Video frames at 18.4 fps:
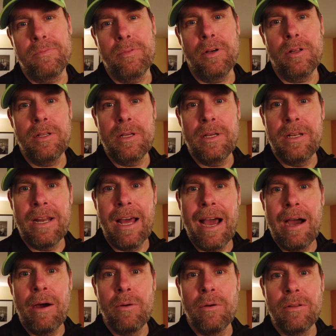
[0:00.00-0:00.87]
probably an
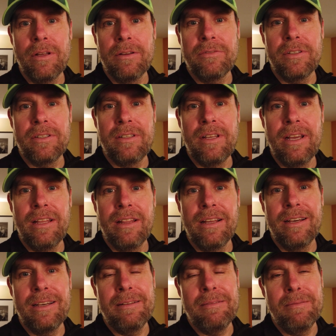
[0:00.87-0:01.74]
hour left of
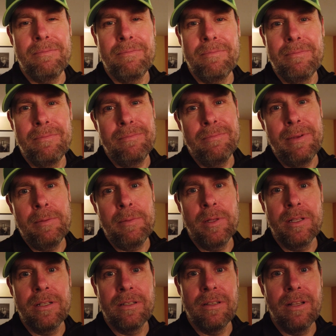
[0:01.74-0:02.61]
daylight,
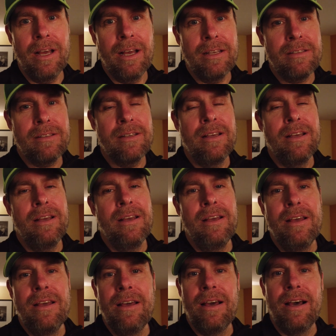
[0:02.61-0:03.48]
maybe a little less.
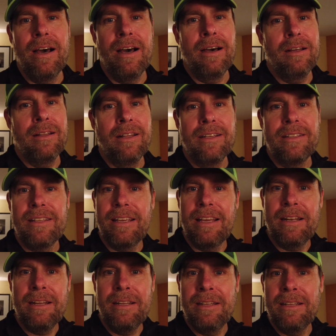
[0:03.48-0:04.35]
Uh, I'd like to
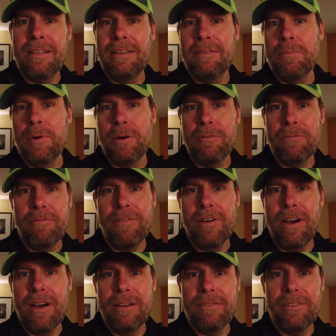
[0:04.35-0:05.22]
get in about
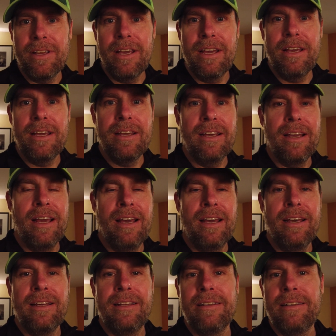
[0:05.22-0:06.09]
5K
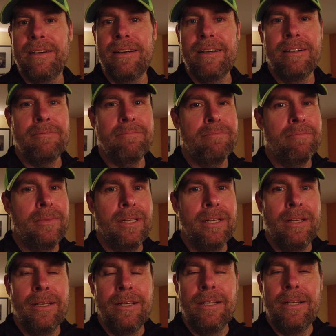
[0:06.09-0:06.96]
and um,
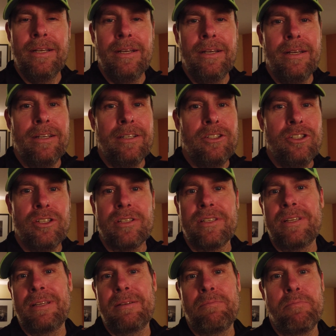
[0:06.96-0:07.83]

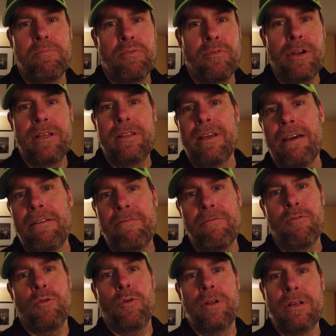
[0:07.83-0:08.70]
just break that
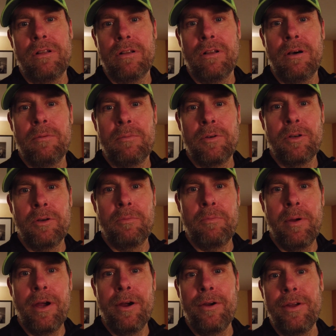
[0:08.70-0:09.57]
40 kilometer
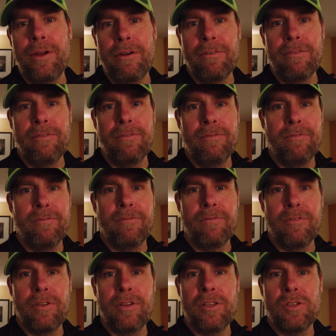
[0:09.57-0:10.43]
barrier,
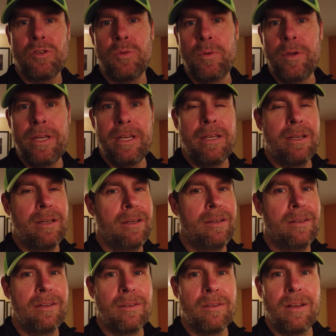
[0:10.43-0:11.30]
for this week,
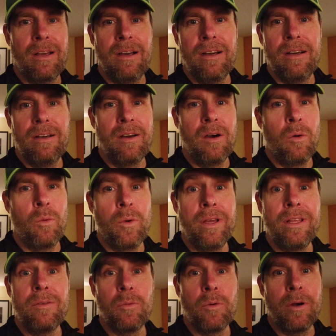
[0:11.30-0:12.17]
uh, a
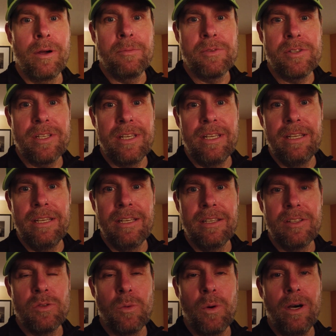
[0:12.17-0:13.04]
week where I'm
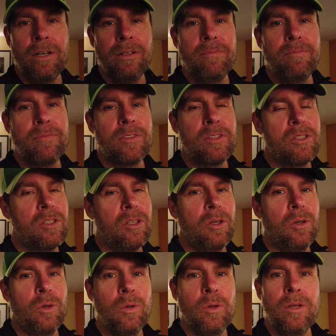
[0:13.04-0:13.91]
skiing as well.
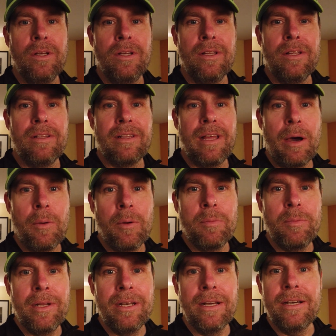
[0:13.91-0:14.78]
So that
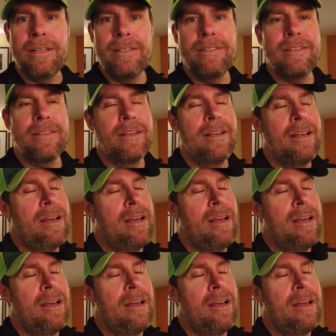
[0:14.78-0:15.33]
would be nice,